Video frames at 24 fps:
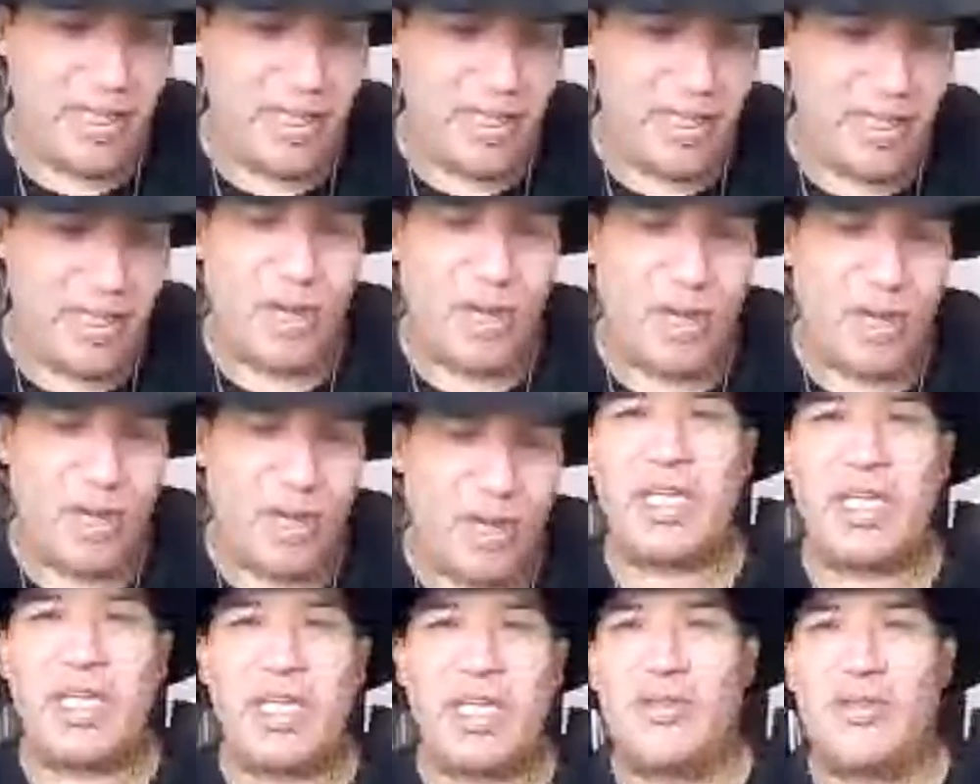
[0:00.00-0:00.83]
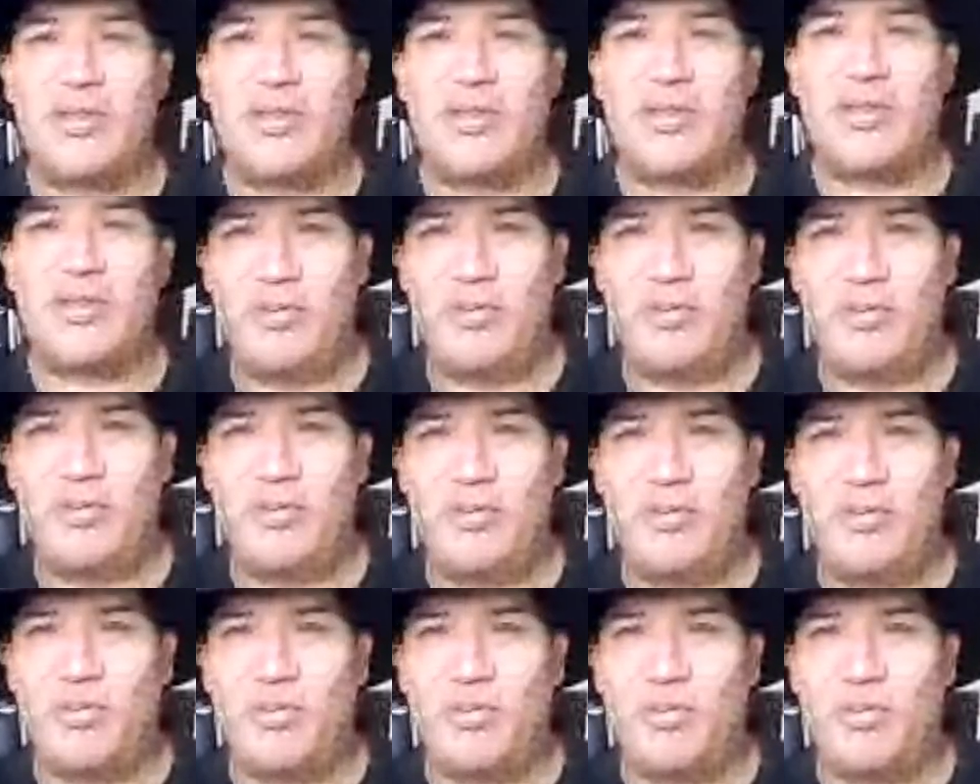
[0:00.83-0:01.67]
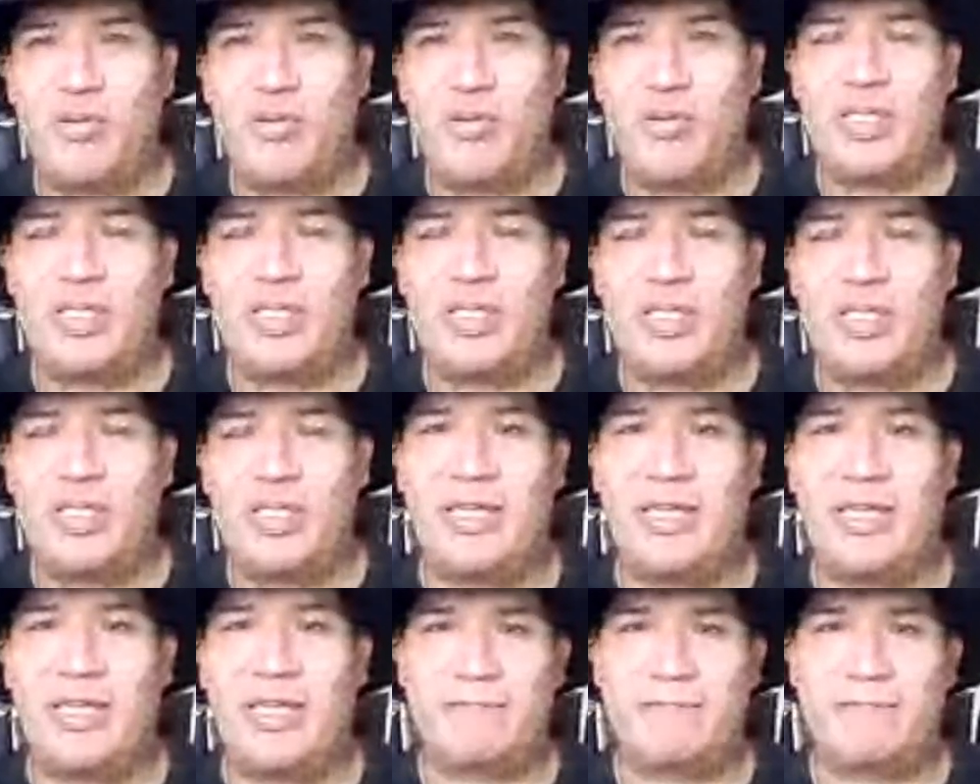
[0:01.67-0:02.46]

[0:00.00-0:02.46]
but I want to get a couple more questions out.